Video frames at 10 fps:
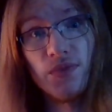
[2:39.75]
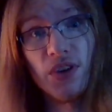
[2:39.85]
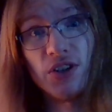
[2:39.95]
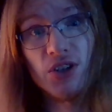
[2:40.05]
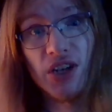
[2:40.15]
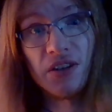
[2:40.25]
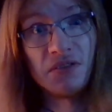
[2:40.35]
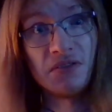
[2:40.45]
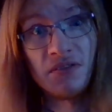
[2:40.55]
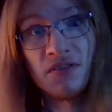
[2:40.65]

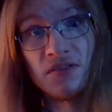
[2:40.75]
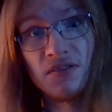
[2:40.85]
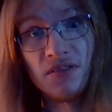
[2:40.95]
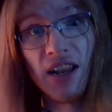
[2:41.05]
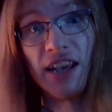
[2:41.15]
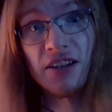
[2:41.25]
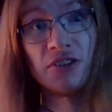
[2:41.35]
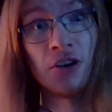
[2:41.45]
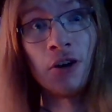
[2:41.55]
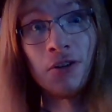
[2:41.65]
fishing
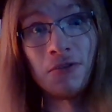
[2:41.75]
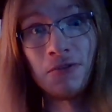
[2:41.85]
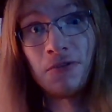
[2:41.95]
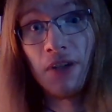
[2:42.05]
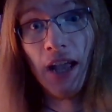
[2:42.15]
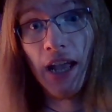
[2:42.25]
and golf,